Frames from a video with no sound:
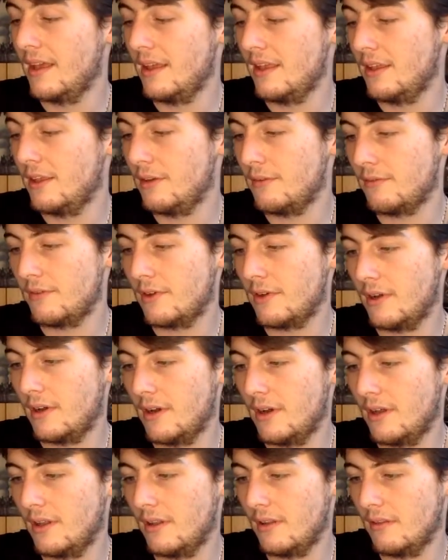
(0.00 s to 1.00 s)
You've
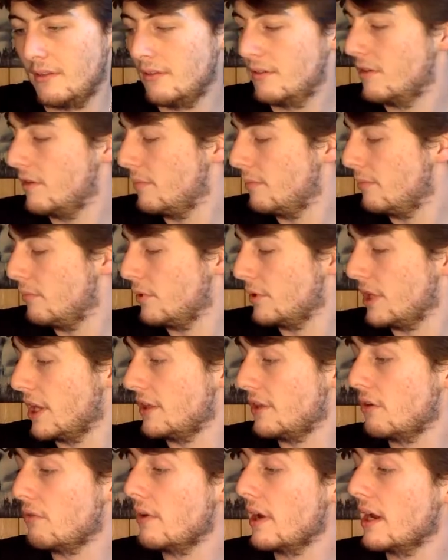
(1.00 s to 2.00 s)
got someone I
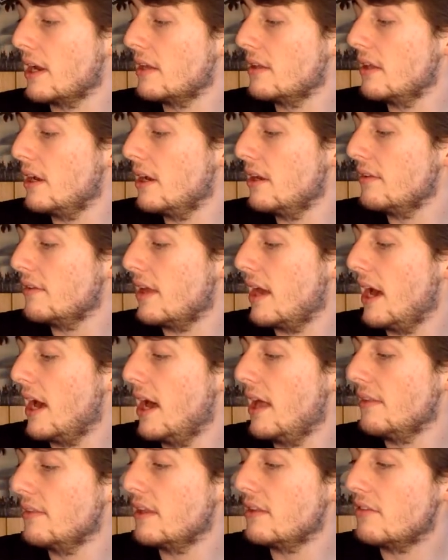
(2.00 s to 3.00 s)
don't recognize,
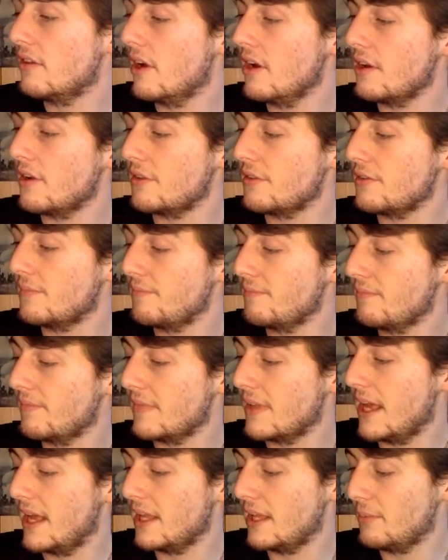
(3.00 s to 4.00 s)
and the TARDIS.
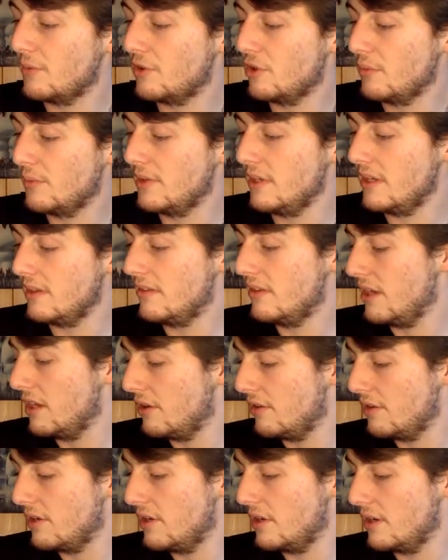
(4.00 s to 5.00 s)
And I'm assuming the
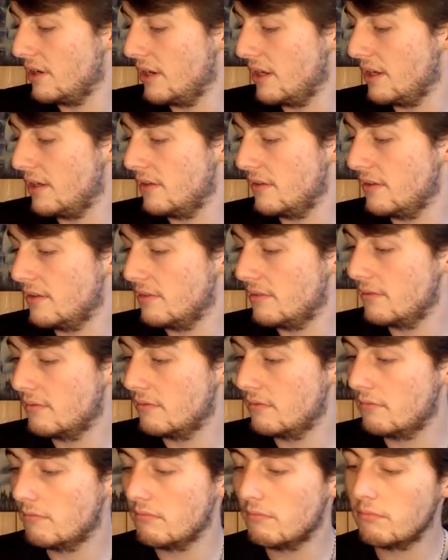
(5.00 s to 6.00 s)
interior is,
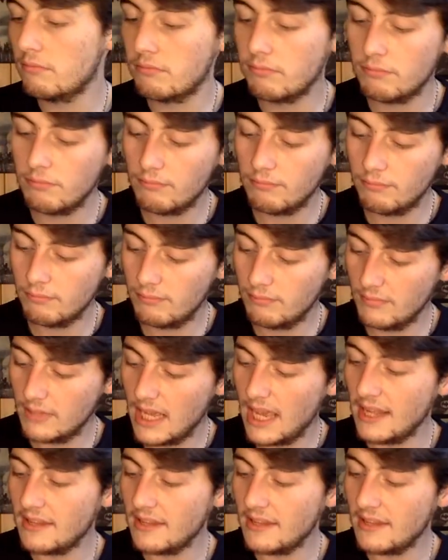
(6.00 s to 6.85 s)
yeah,